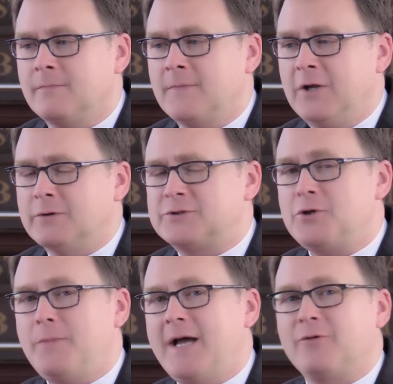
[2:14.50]
You know, it's
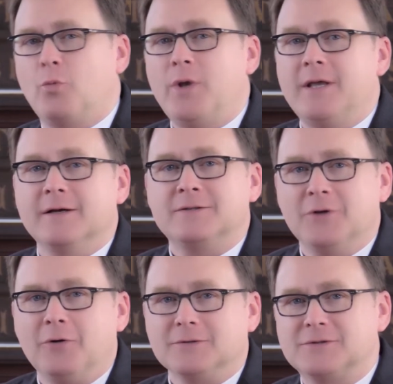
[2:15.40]
too bad that we
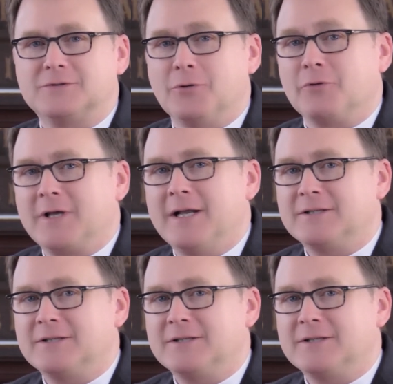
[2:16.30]
adults don't get